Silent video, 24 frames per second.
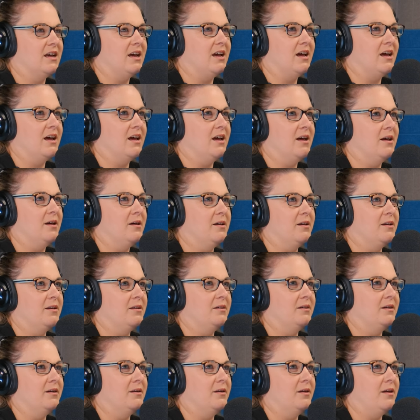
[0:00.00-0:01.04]
And
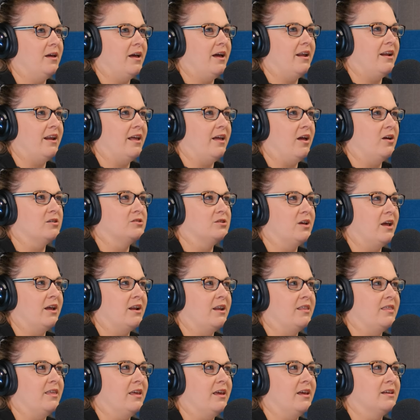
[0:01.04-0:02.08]
I also kind
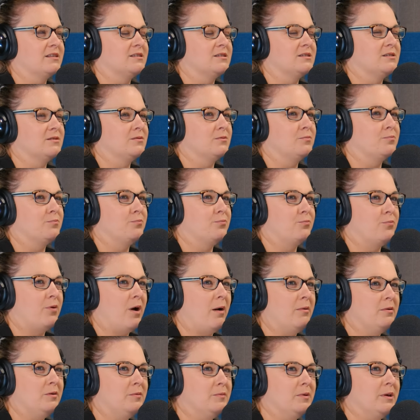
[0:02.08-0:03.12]
of think it's
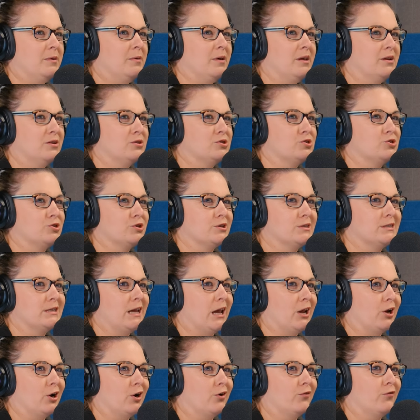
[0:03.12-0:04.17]
probably industry
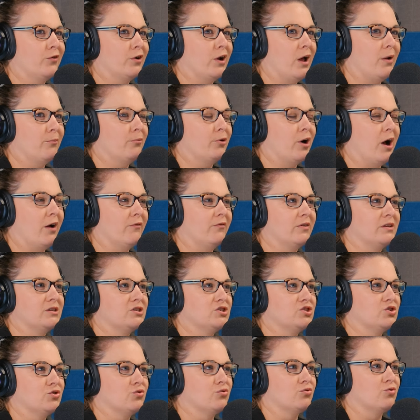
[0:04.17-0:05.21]
standard for
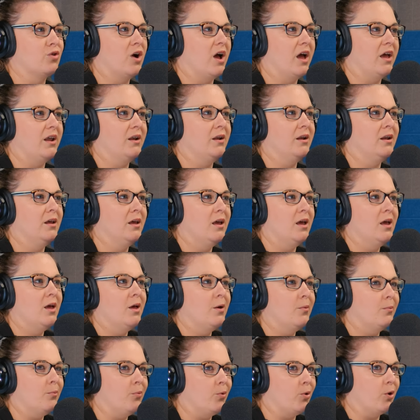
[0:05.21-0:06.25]
nonprofits to run
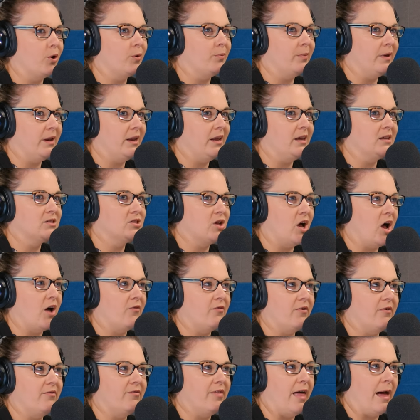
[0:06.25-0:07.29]
board meetings
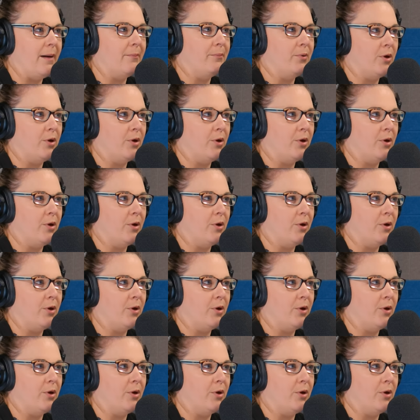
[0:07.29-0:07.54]
off of that